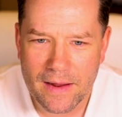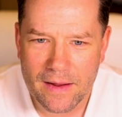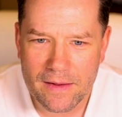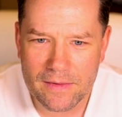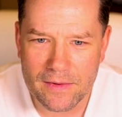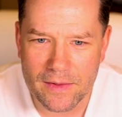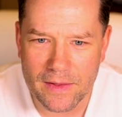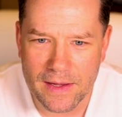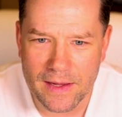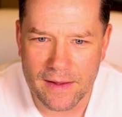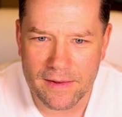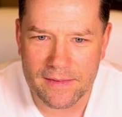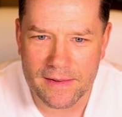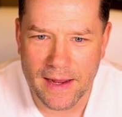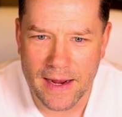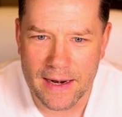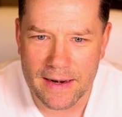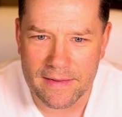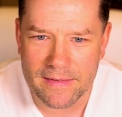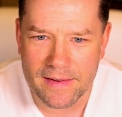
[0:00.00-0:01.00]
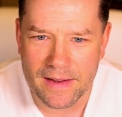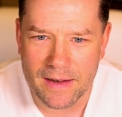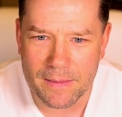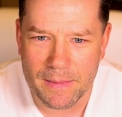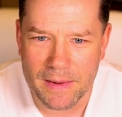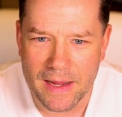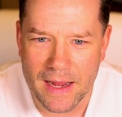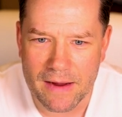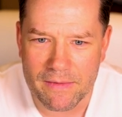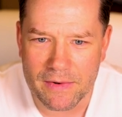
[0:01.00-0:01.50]
So the east side is gonna
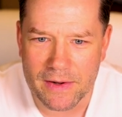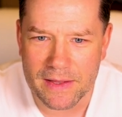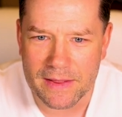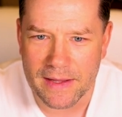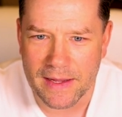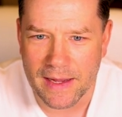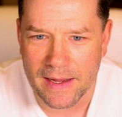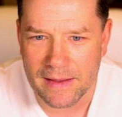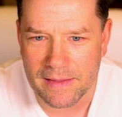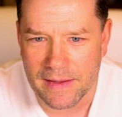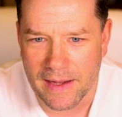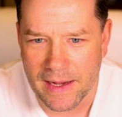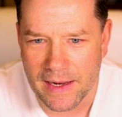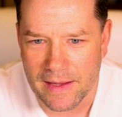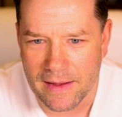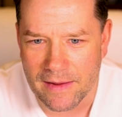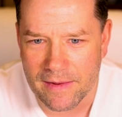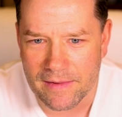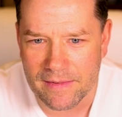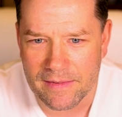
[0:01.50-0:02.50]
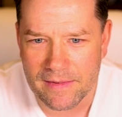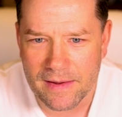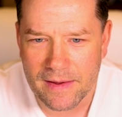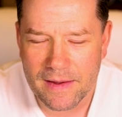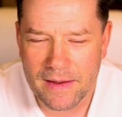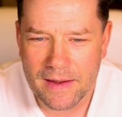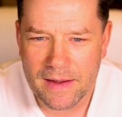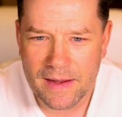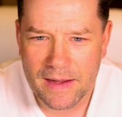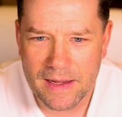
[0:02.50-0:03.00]
be everything that is
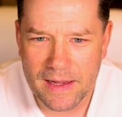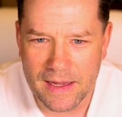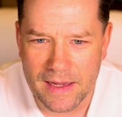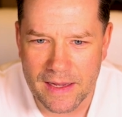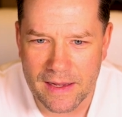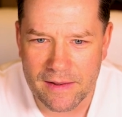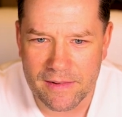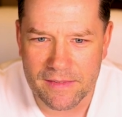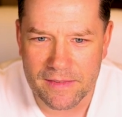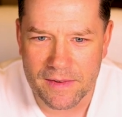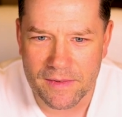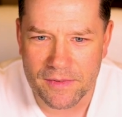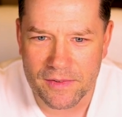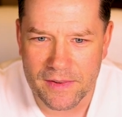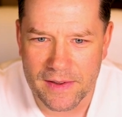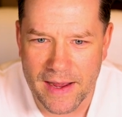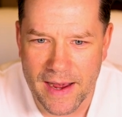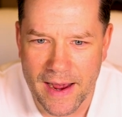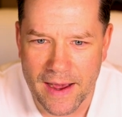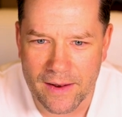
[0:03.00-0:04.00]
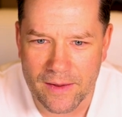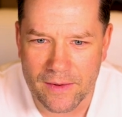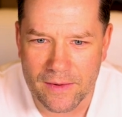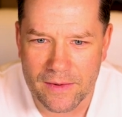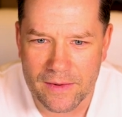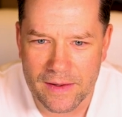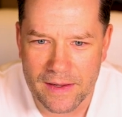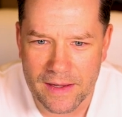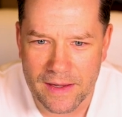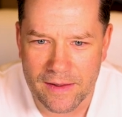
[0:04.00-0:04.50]
east of
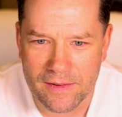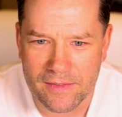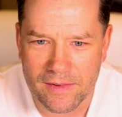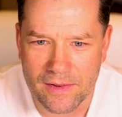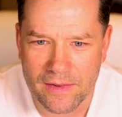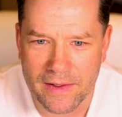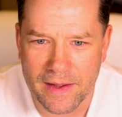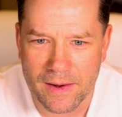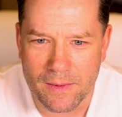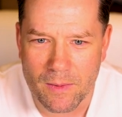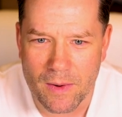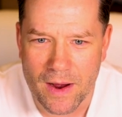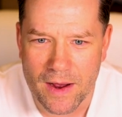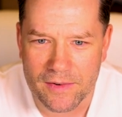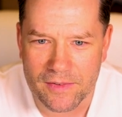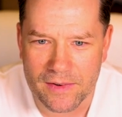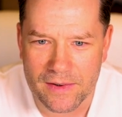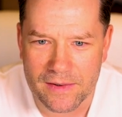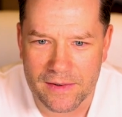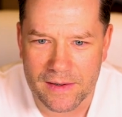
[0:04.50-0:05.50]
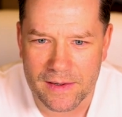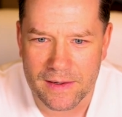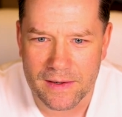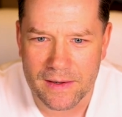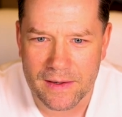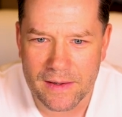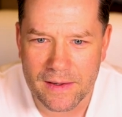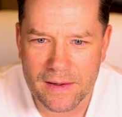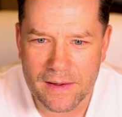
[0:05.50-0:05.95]
Seattle, east of Lake Washington.